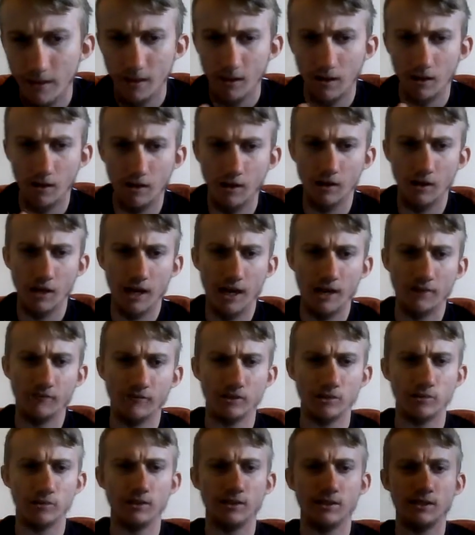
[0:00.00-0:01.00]
And the
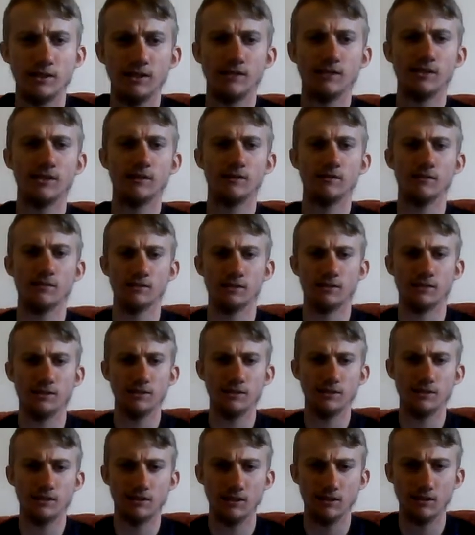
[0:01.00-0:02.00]

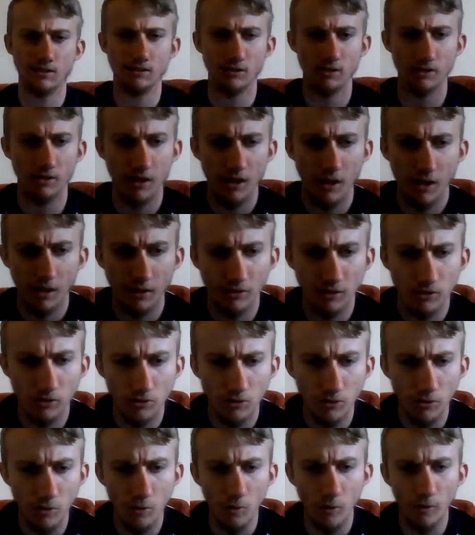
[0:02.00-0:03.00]
2018-19 season
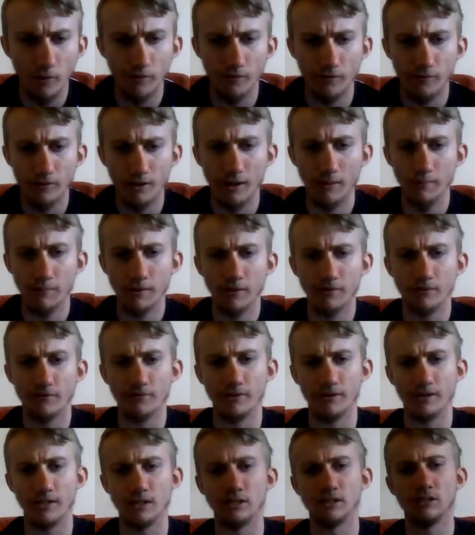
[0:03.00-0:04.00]
saw them
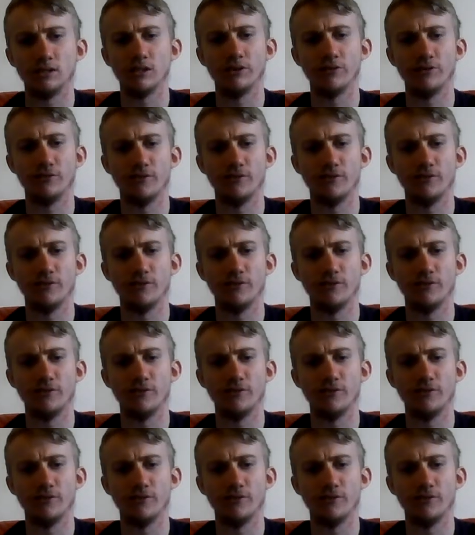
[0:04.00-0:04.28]
finish